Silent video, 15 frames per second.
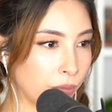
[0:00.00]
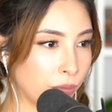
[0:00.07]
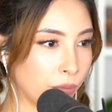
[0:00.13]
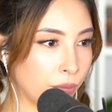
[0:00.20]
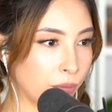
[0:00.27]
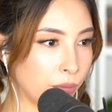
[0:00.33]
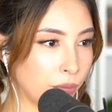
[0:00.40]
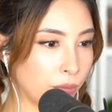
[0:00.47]

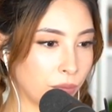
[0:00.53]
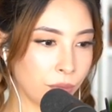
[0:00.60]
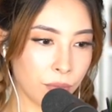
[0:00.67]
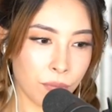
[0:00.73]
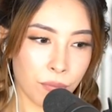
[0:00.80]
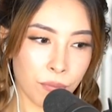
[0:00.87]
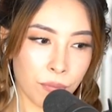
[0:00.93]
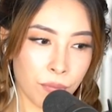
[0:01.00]

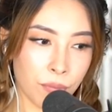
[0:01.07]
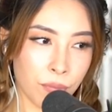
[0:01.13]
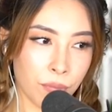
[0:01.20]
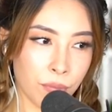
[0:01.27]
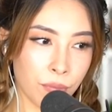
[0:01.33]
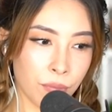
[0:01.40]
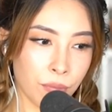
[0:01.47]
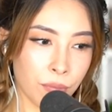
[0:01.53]

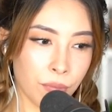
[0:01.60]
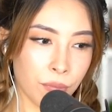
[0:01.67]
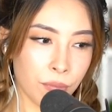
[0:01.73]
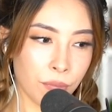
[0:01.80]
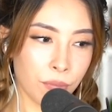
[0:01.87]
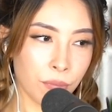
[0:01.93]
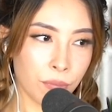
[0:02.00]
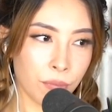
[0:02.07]

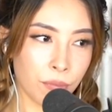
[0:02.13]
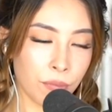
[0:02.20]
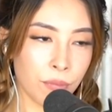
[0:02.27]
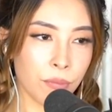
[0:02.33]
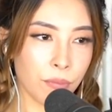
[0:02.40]
(not speaking)